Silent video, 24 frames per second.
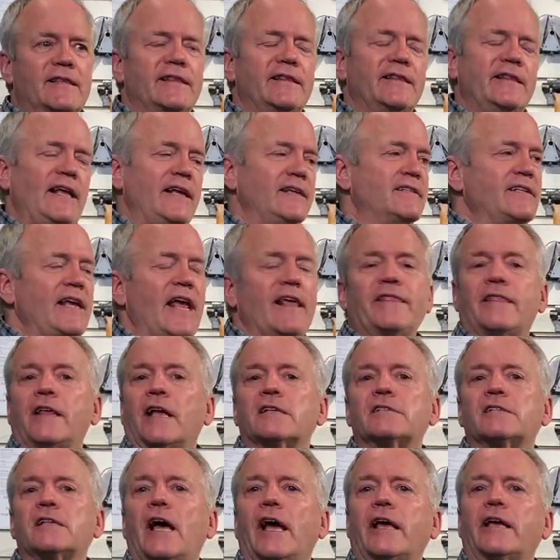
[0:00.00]
They say
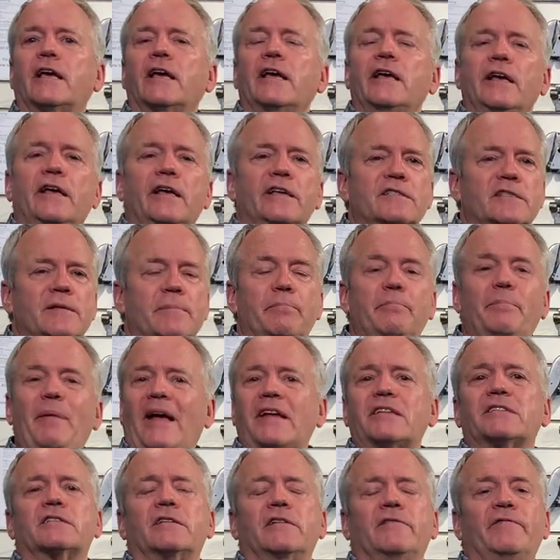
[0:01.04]
things like, it's the
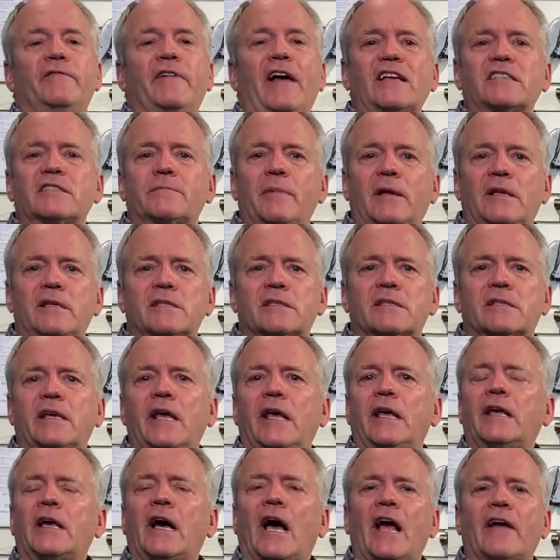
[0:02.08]
best investment in
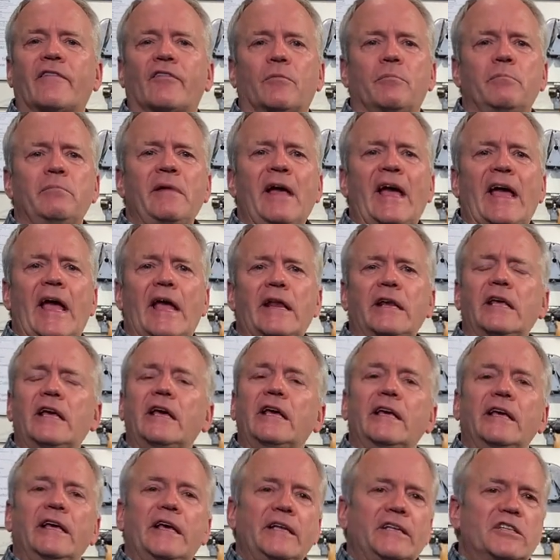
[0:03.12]
skiing I ever made,
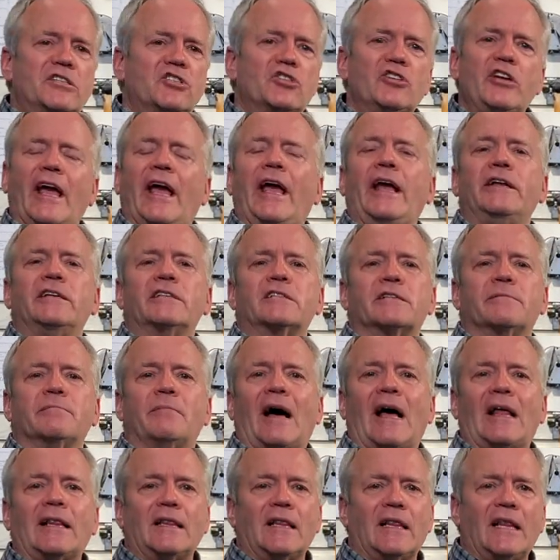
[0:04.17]
it changed
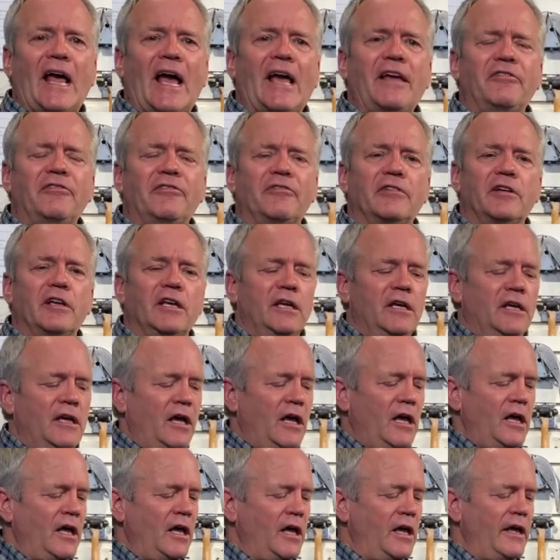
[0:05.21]
my life,
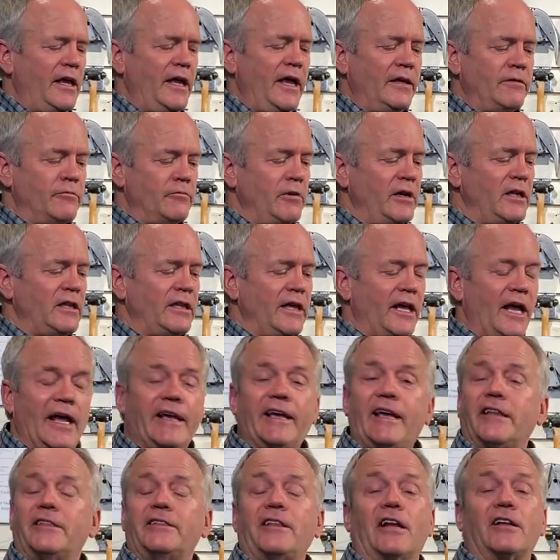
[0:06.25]
and really I
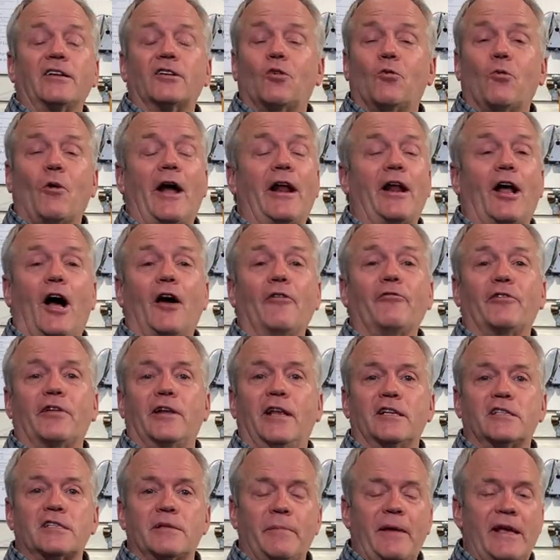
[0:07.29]
get that quite
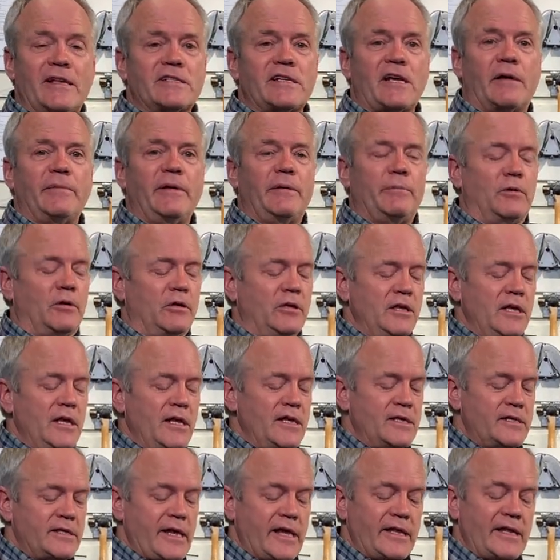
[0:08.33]
often. It's amazing how people
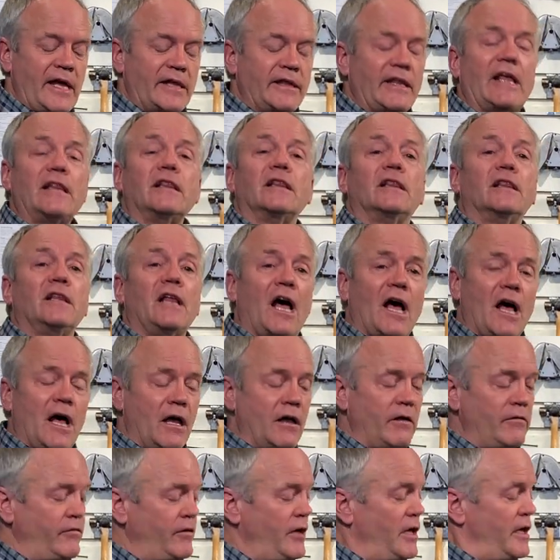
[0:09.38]
say that. They
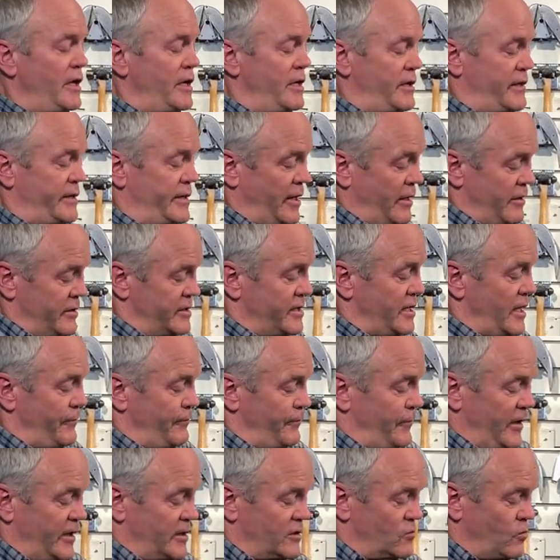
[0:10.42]
love their
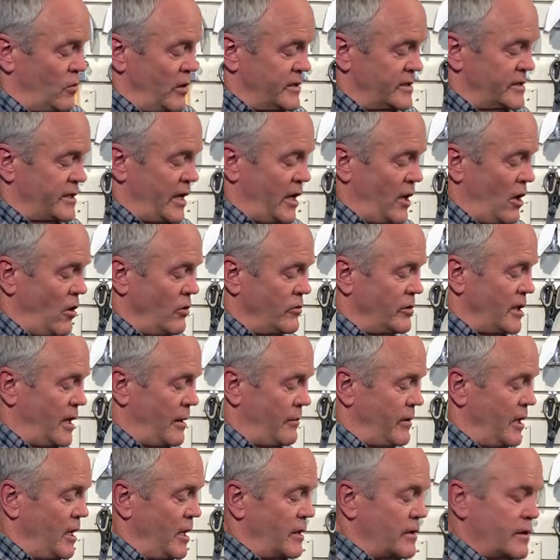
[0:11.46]
ZipFits once they own
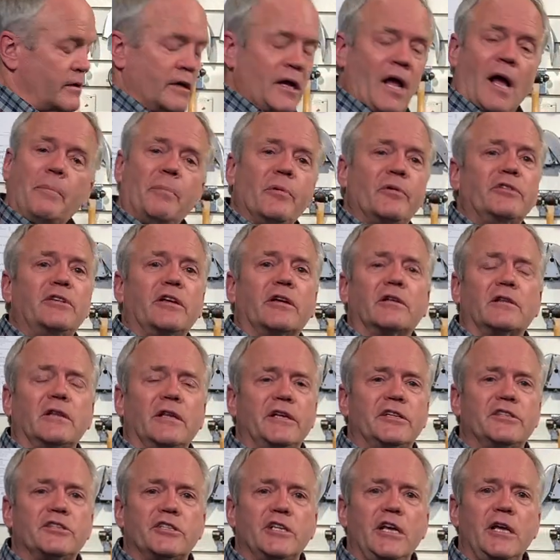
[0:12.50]
them. They're not
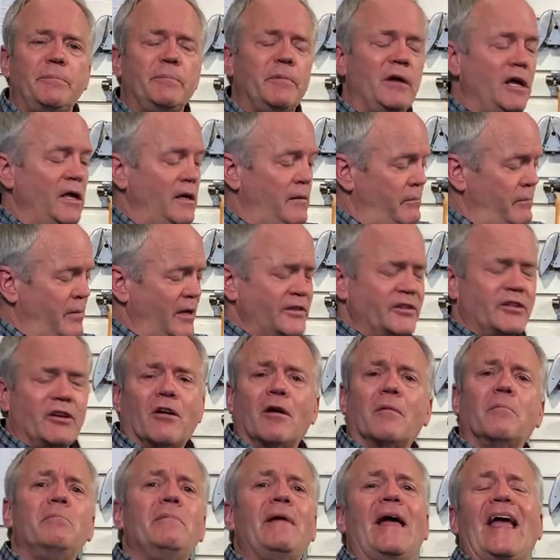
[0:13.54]
particularly cheap, but
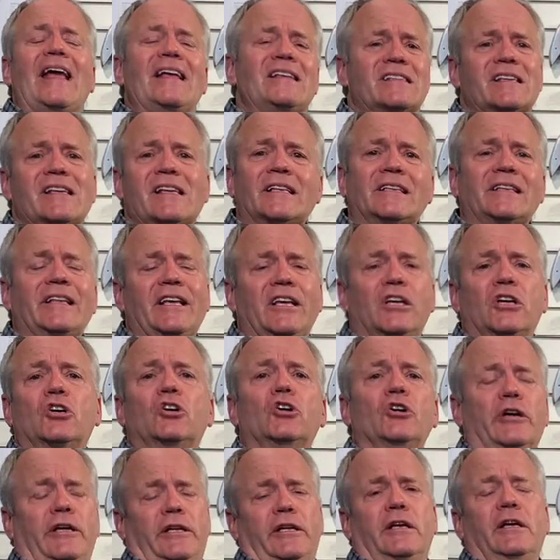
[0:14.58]
they're amazingly
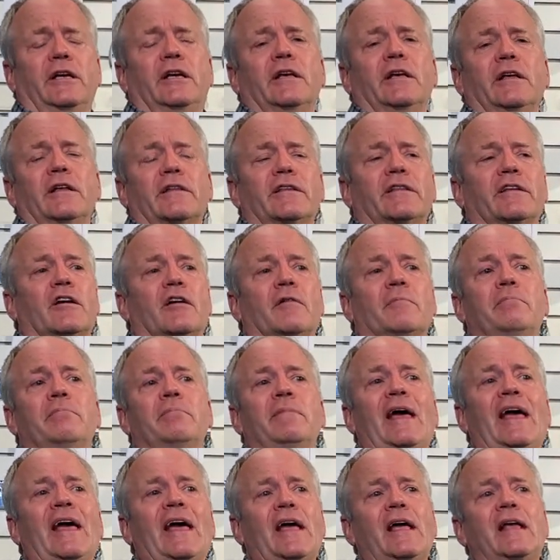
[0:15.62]
good. They're
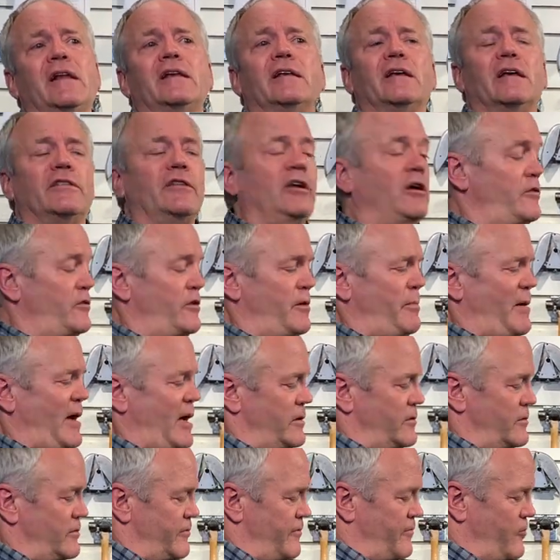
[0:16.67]

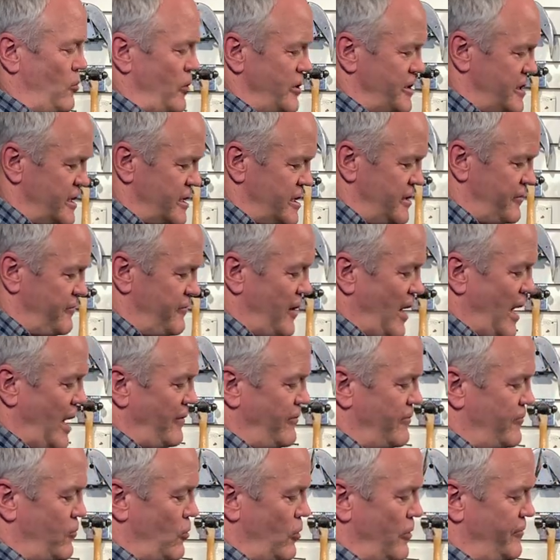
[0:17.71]
about
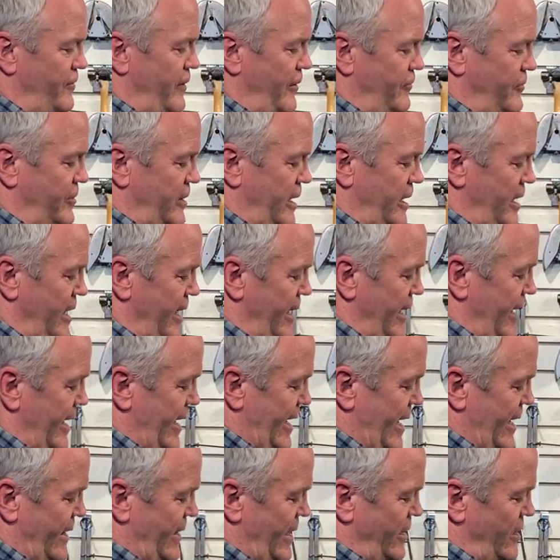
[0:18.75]
$465, $450,
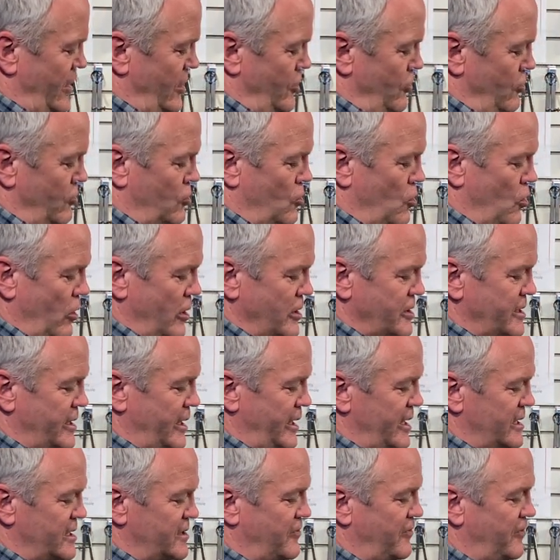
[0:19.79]
and then the new
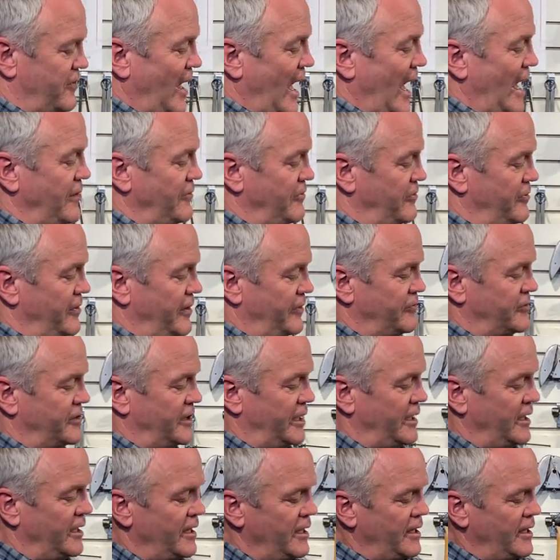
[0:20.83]
corset is $550.